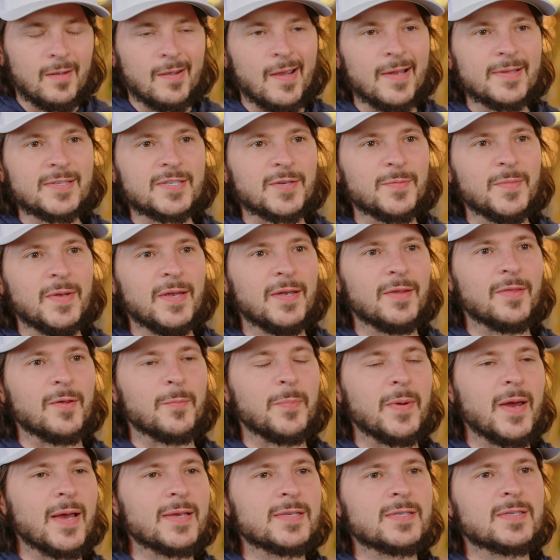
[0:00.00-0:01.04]
And to me, the
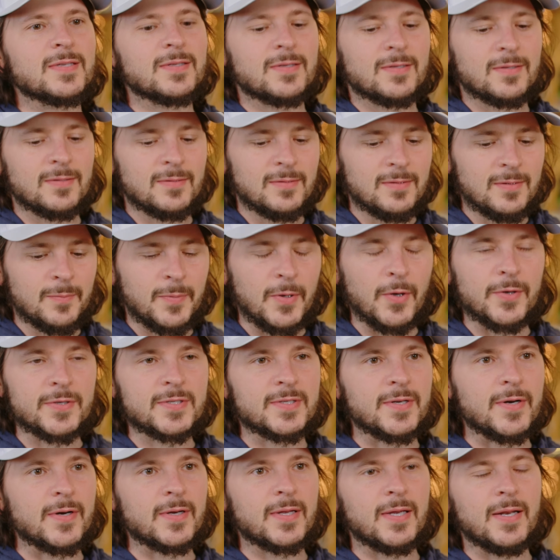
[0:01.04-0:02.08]
best
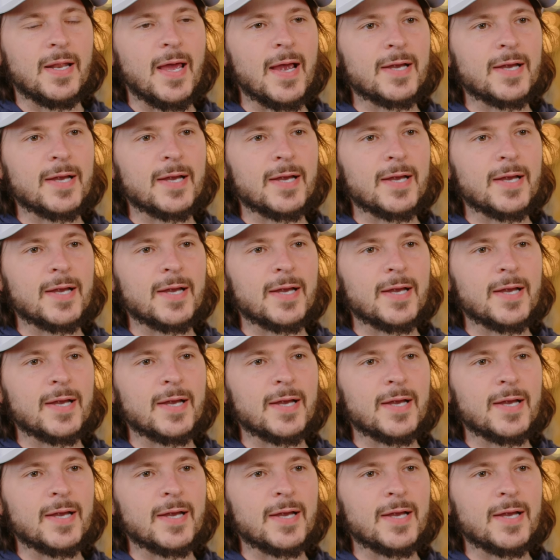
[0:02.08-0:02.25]
Pilsner can